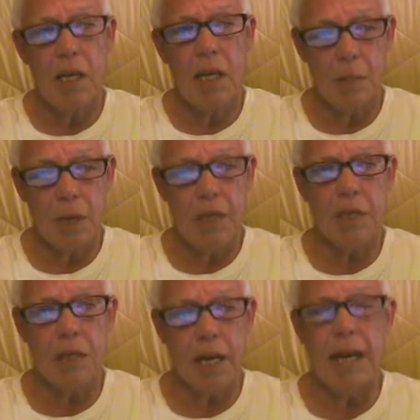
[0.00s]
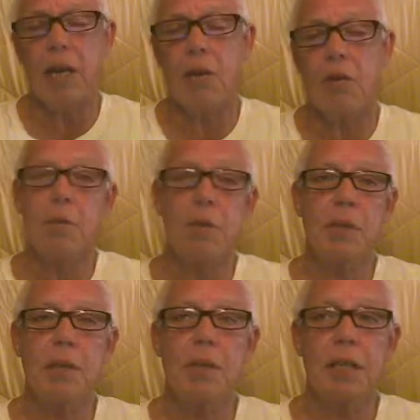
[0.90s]
he makes a lot of errors. But
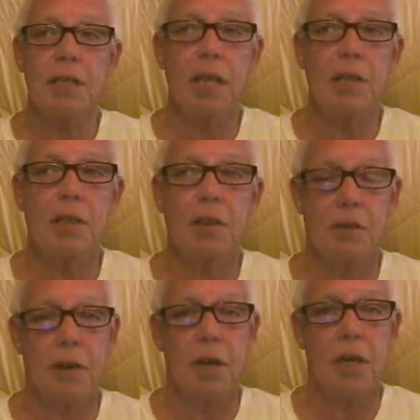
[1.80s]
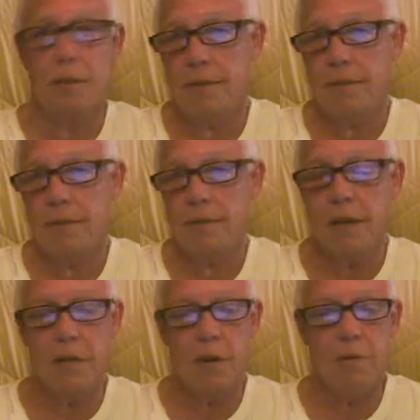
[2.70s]
that's how you learn, right? That's
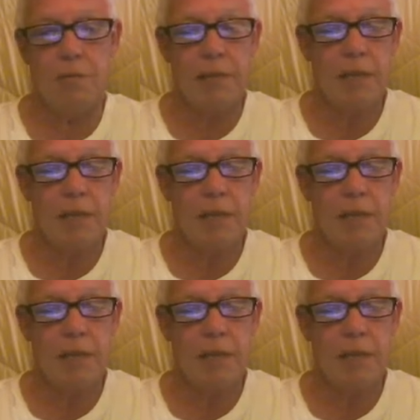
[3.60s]
how you grow.